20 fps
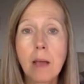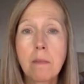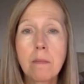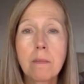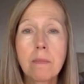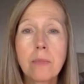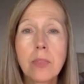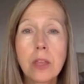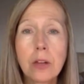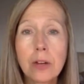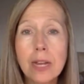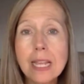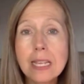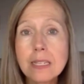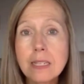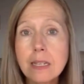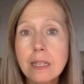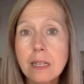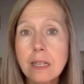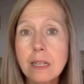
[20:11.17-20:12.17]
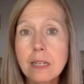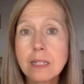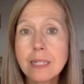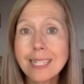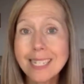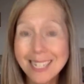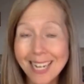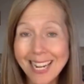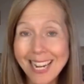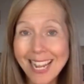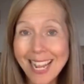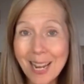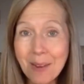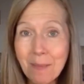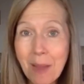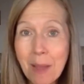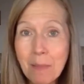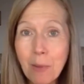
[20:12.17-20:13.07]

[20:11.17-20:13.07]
There is a study in my